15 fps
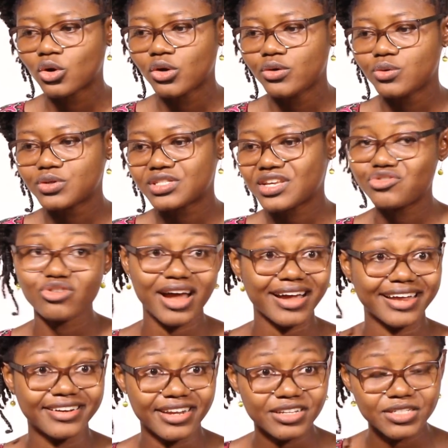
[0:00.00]
You see drug
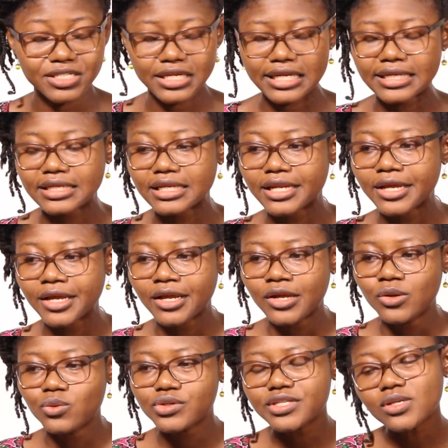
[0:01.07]
addiction,
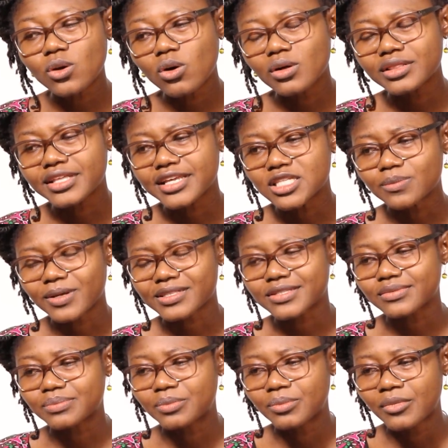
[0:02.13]
you see all these, but